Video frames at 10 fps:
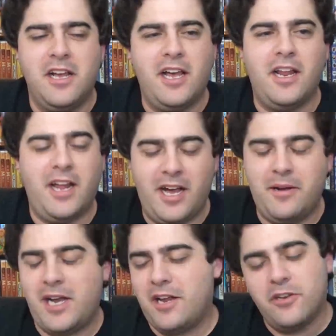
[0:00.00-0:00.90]
and
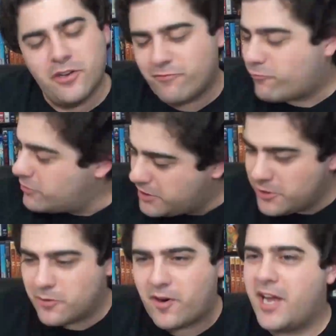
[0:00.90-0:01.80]
I
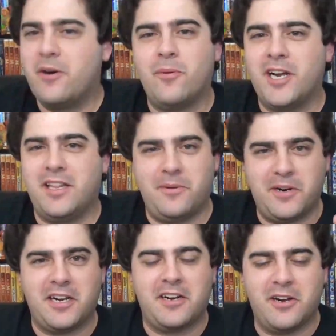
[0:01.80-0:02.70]
knew right away they
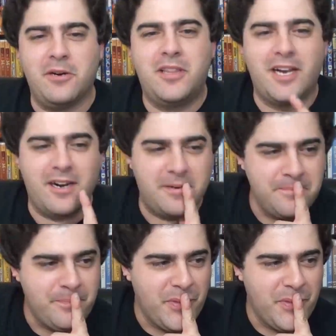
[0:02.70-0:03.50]
were gonna go there.